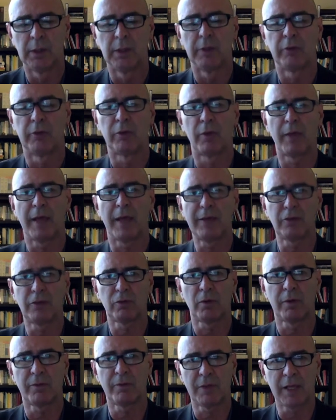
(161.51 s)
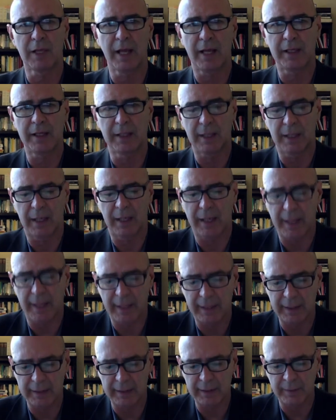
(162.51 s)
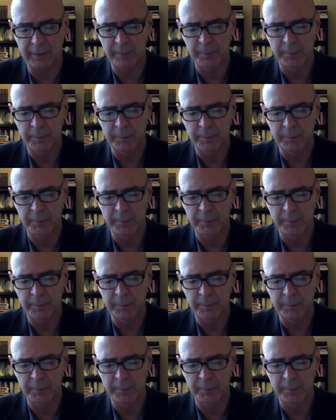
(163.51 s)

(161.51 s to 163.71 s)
So that's sort of the idea. And